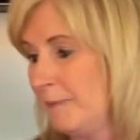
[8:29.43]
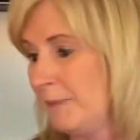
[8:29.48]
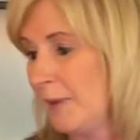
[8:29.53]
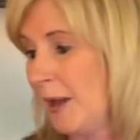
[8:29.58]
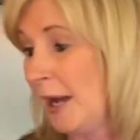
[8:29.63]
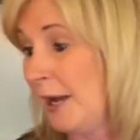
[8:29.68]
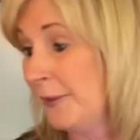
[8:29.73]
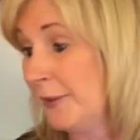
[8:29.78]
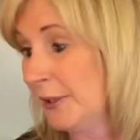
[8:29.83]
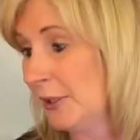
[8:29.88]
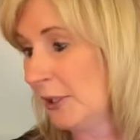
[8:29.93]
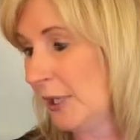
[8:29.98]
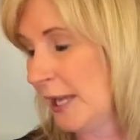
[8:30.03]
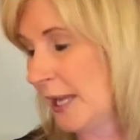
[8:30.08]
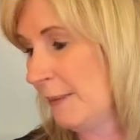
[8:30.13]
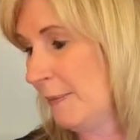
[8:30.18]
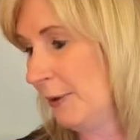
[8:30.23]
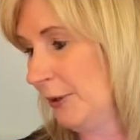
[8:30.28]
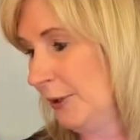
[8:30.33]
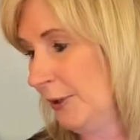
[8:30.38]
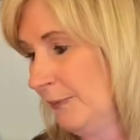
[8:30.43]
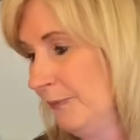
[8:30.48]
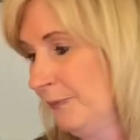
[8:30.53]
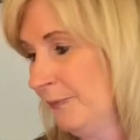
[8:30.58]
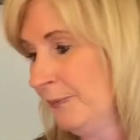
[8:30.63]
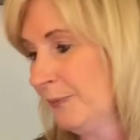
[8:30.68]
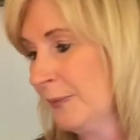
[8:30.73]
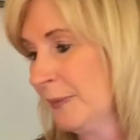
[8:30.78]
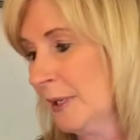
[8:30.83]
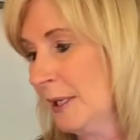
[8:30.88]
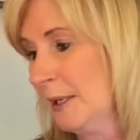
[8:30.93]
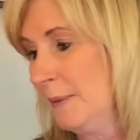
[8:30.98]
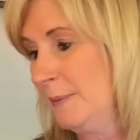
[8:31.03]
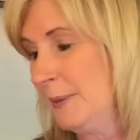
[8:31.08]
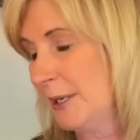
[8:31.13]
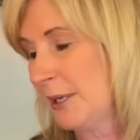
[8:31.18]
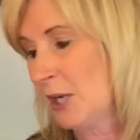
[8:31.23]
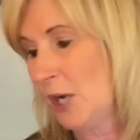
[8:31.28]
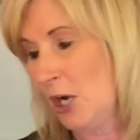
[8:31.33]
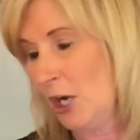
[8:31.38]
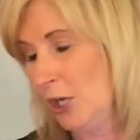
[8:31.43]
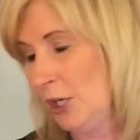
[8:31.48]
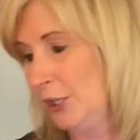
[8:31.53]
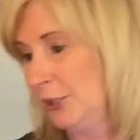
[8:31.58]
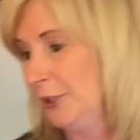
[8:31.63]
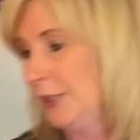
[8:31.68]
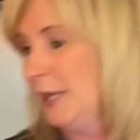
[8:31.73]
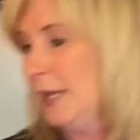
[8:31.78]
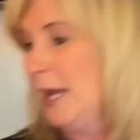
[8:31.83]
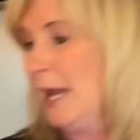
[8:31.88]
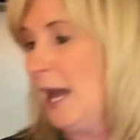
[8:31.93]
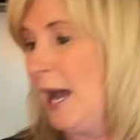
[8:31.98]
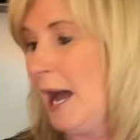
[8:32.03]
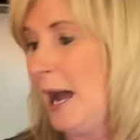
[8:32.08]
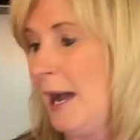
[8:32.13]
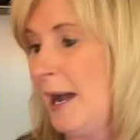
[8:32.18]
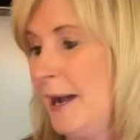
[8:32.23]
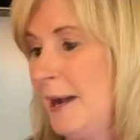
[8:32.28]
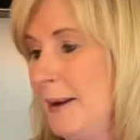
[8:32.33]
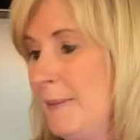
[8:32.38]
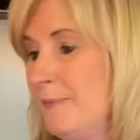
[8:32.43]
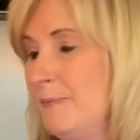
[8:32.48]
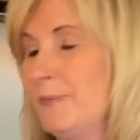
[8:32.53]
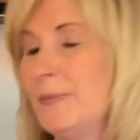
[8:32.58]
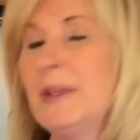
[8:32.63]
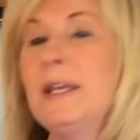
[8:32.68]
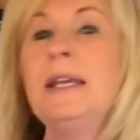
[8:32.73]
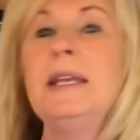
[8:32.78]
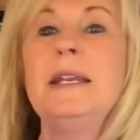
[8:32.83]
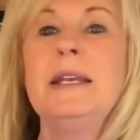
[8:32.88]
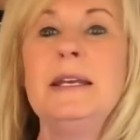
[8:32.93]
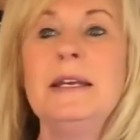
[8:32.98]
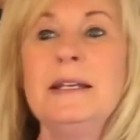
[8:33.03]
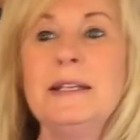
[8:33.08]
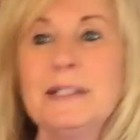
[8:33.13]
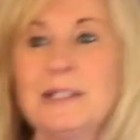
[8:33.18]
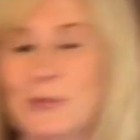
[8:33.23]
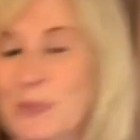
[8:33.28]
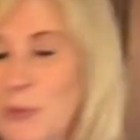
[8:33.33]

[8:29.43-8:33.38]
on the label be called. It is